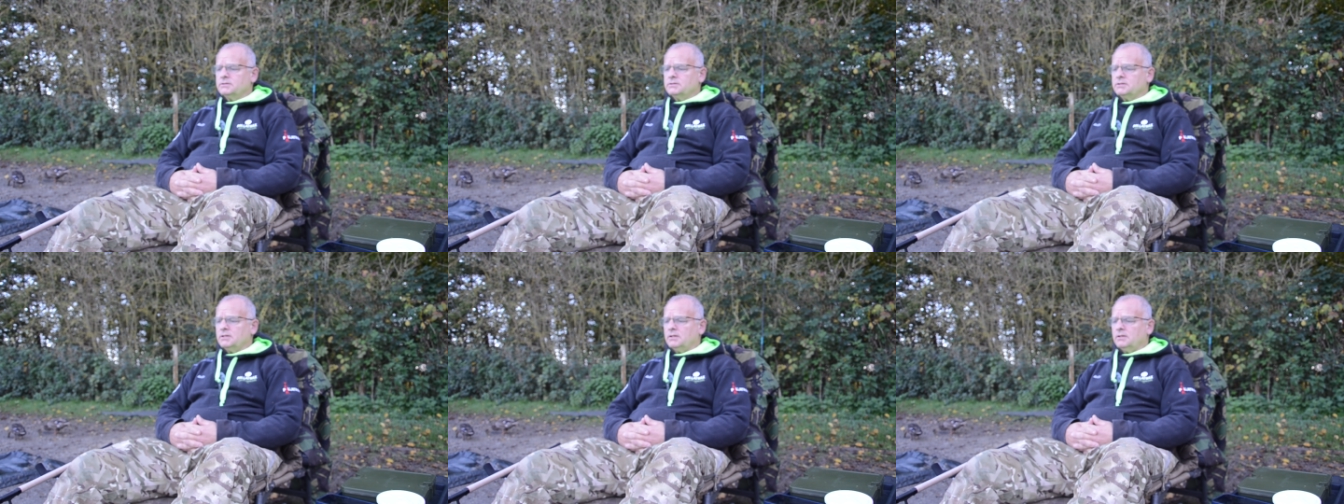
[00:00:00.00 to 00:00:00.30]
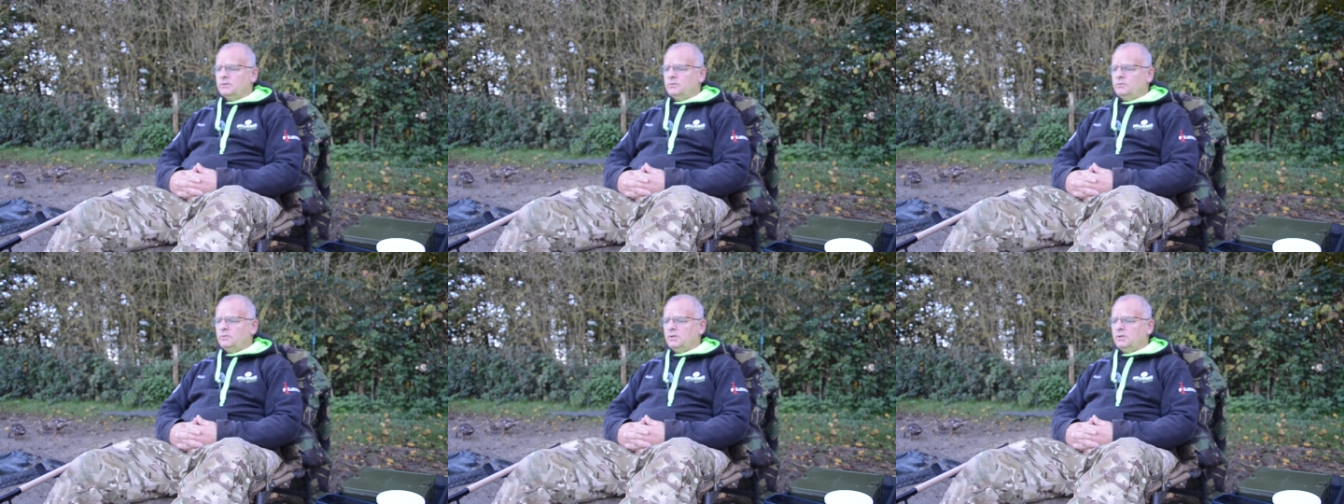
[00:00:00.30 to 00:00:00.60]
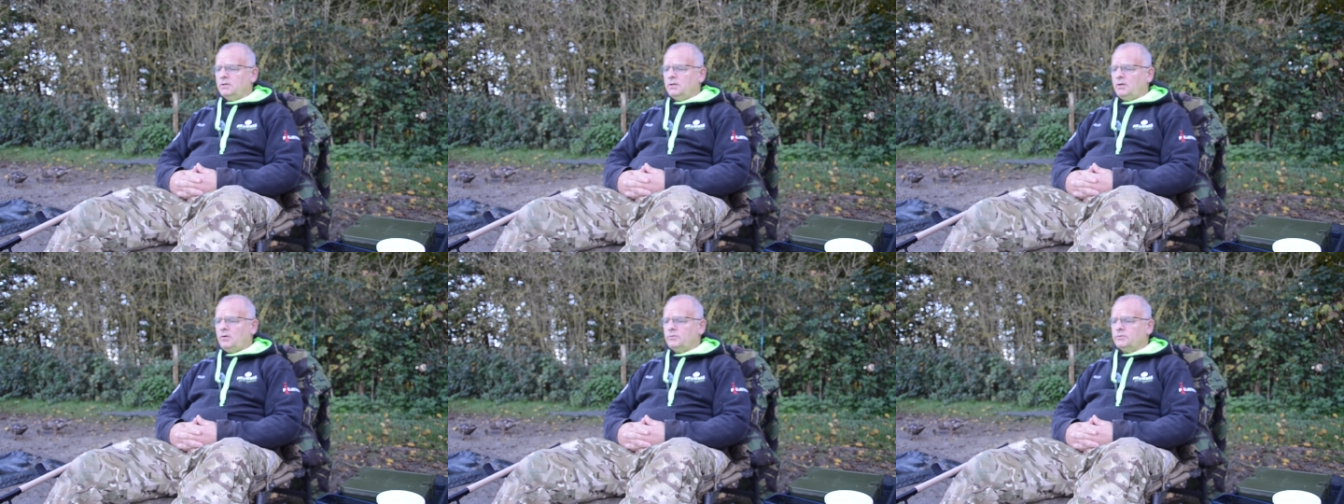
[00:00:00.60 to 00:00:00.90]

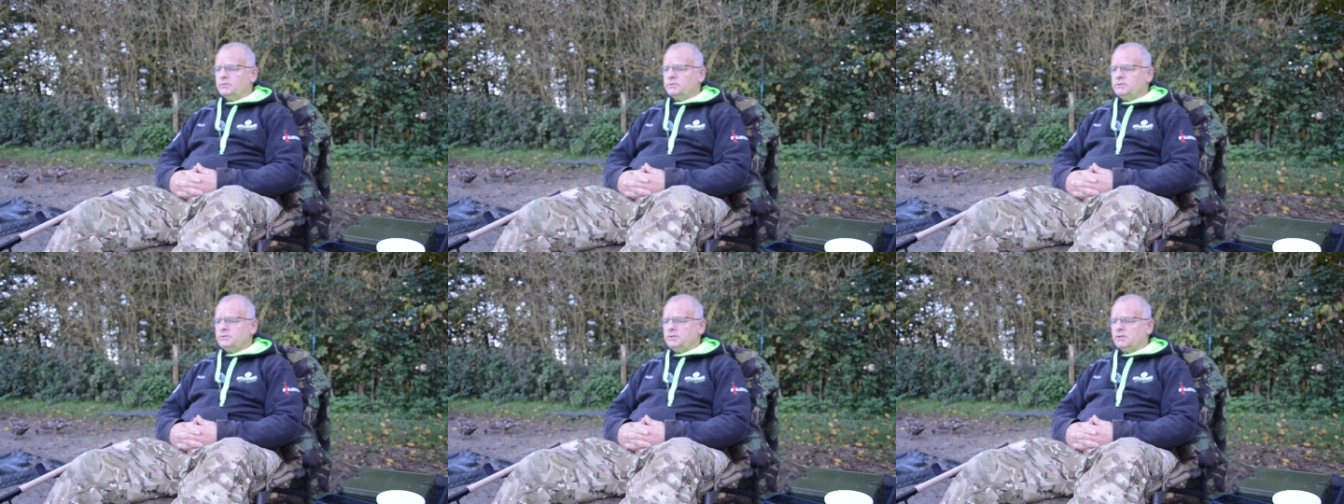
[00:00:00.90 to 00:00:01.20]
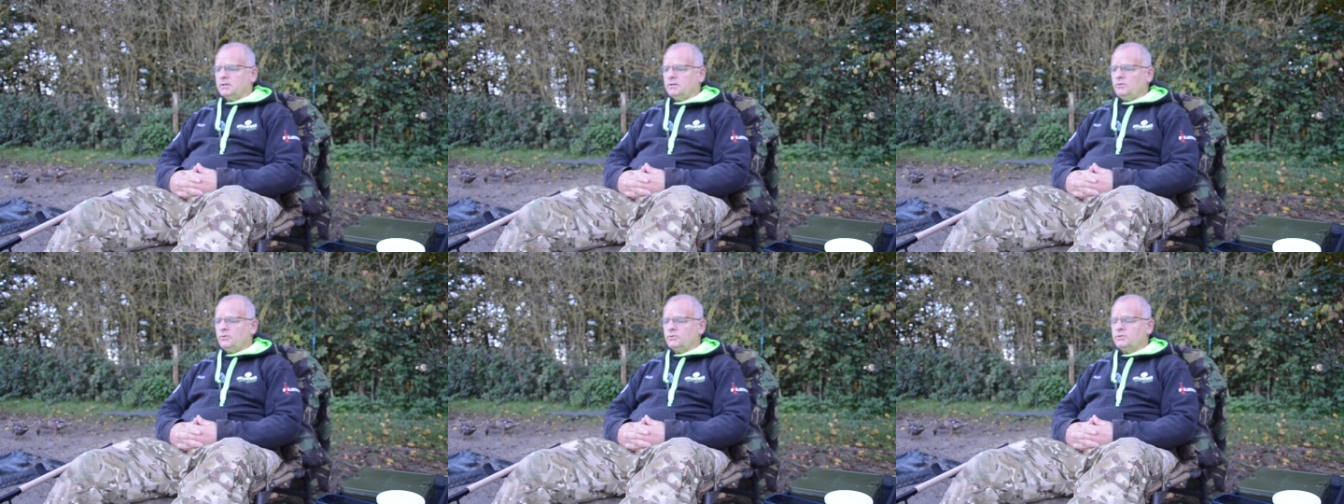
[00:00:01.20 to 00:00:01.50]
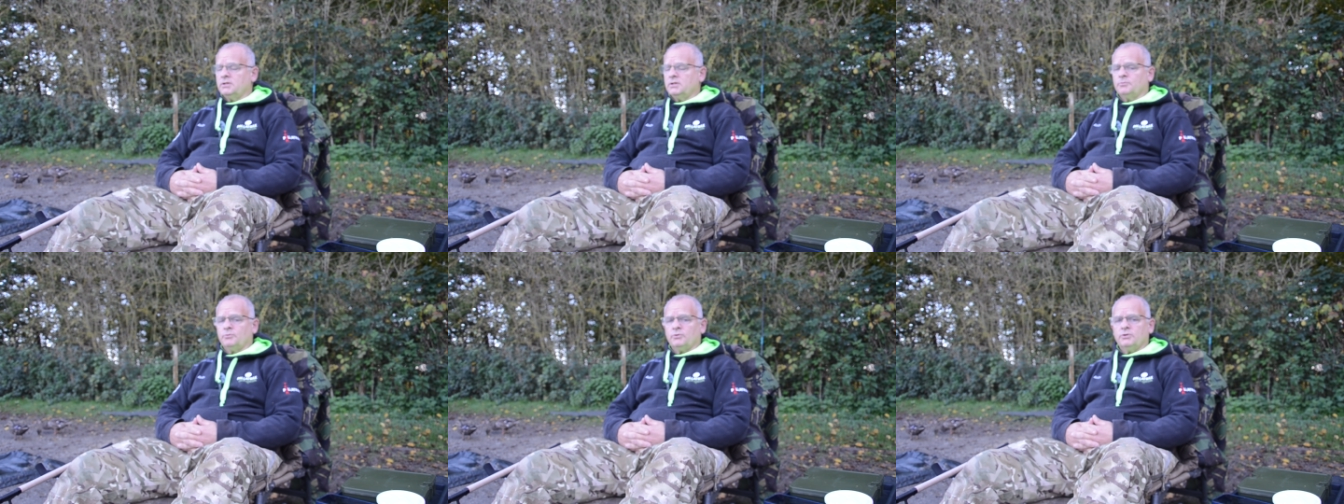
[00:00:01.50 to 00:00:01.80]
So I
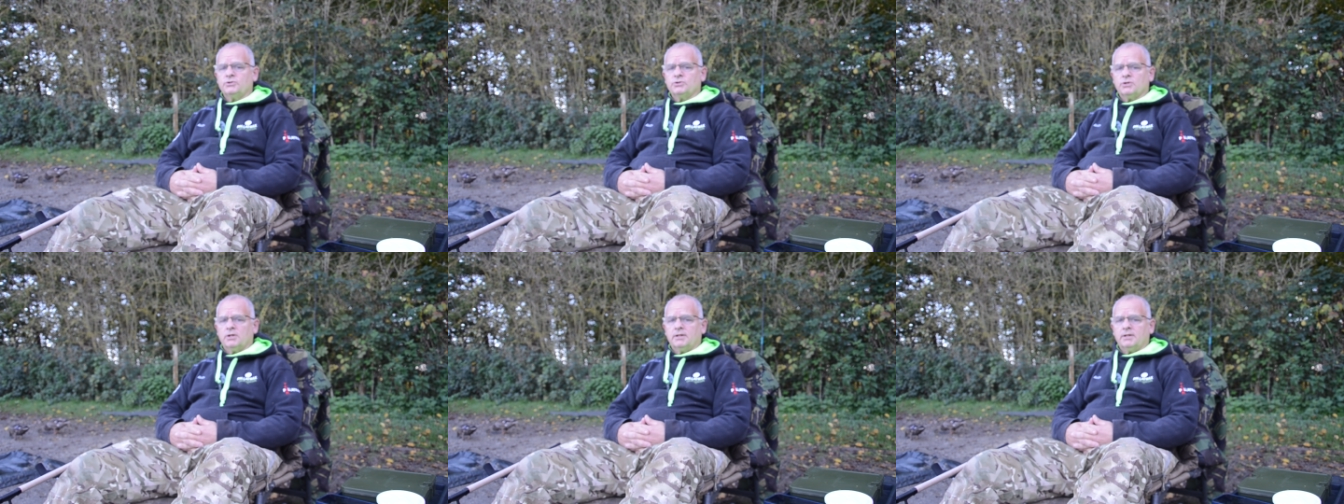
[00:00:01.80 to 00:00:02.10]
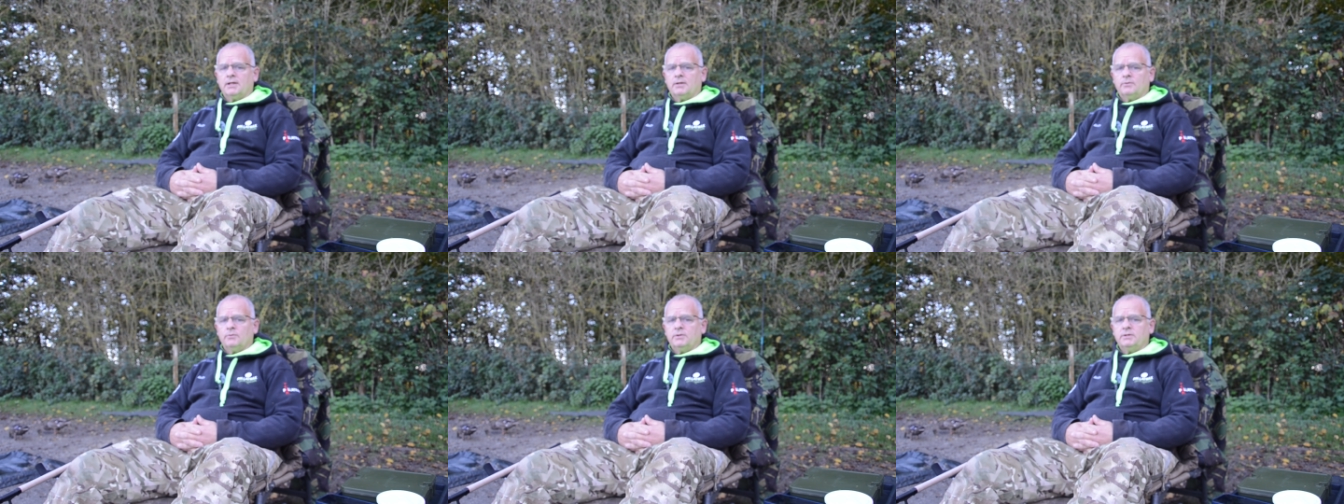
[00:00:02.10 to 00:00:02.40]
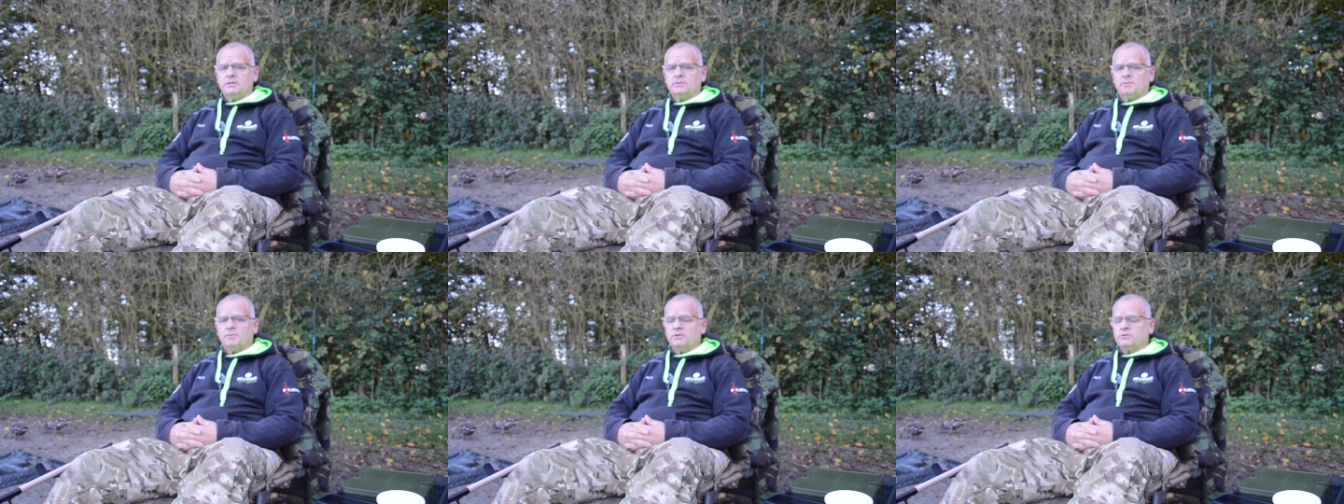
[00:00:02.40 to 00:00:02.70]
did appreciate that when
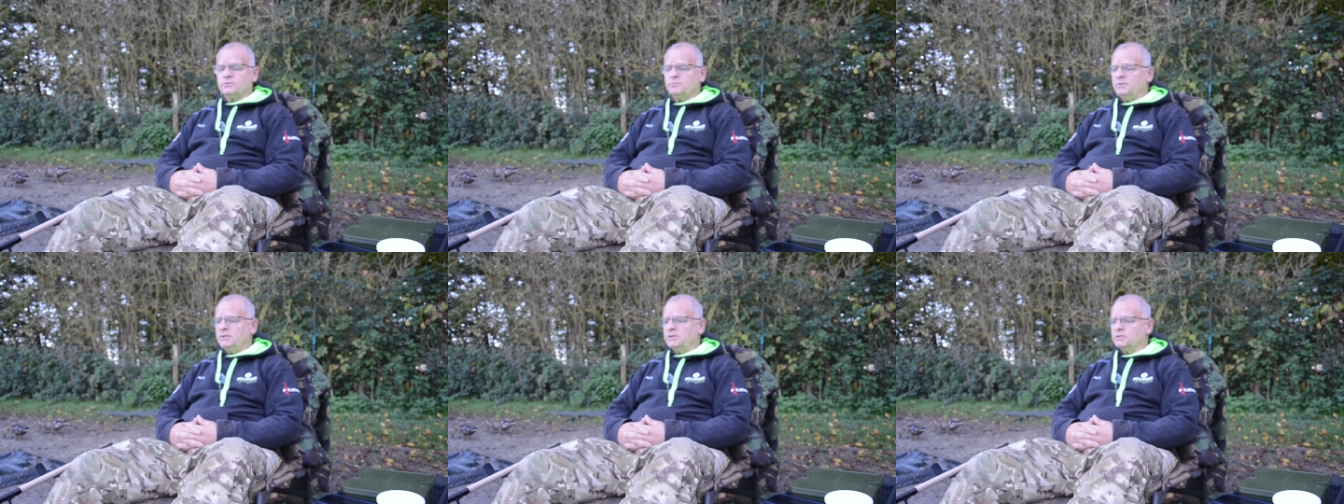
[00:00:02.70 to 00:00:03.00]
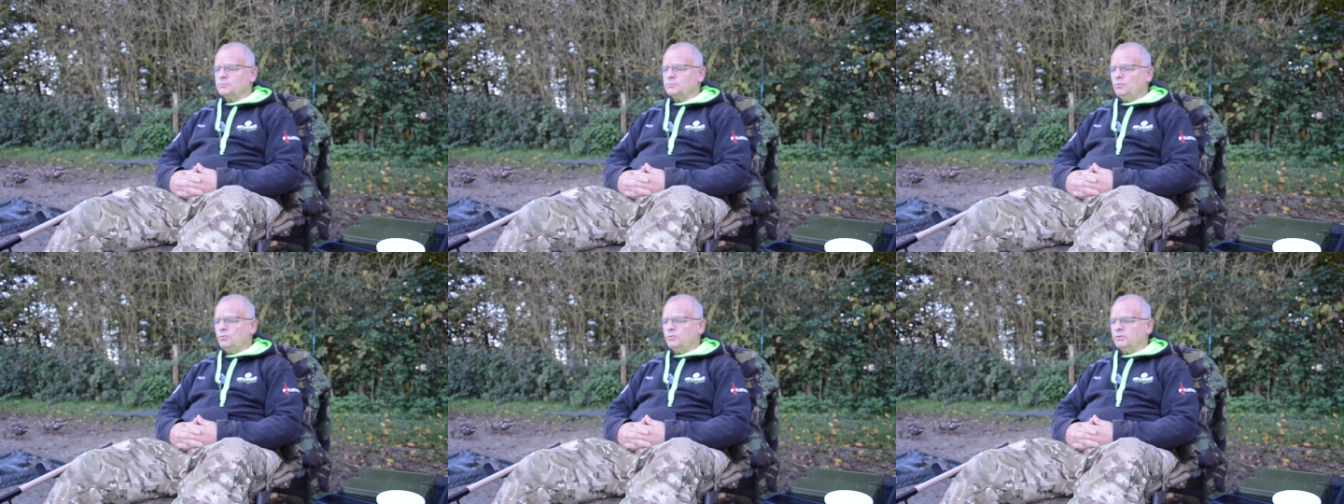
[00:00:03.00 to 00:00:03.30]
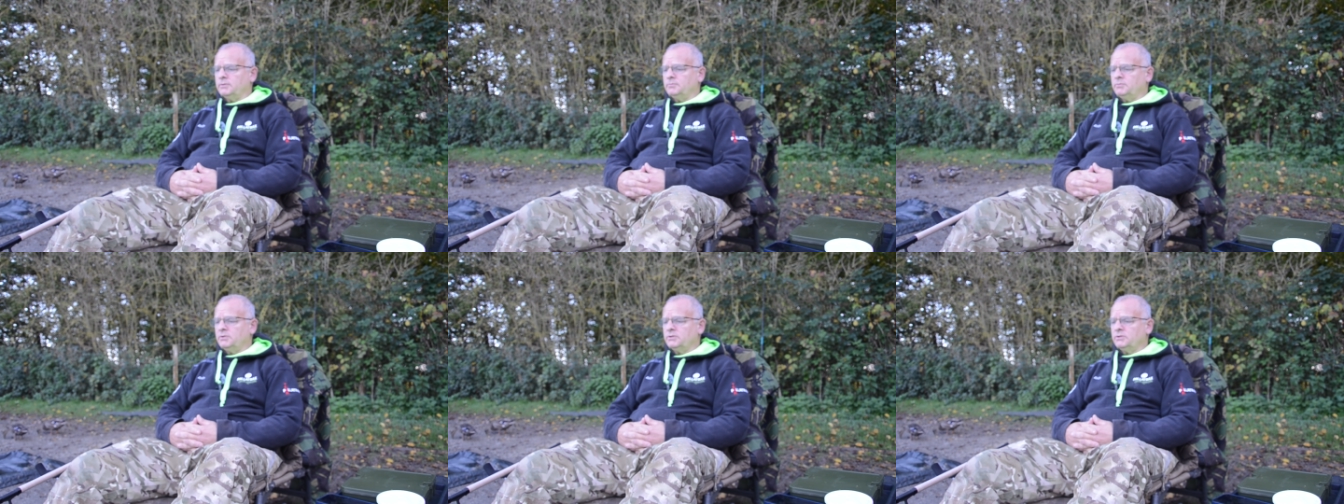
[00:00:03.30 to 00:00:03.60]
he spoke to me this
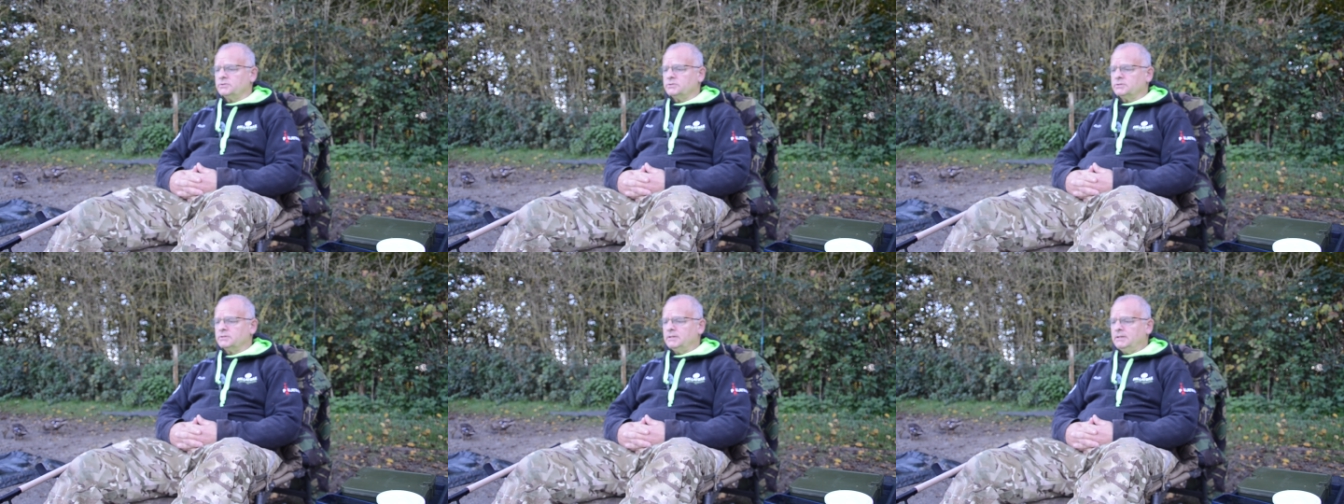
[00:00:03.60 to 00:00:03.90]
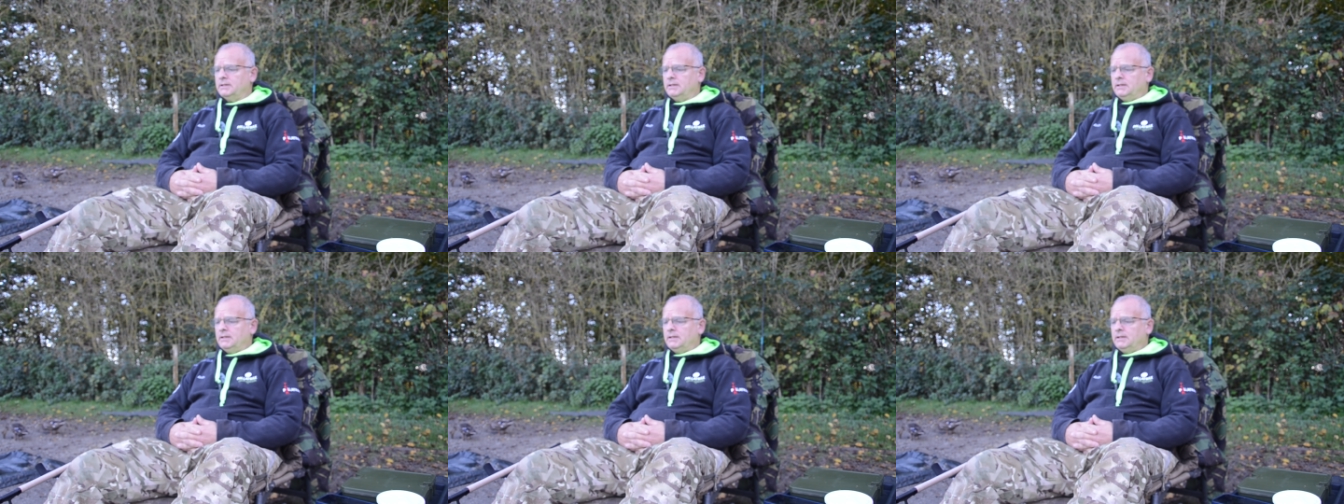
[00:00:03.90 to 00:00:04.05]
morning, because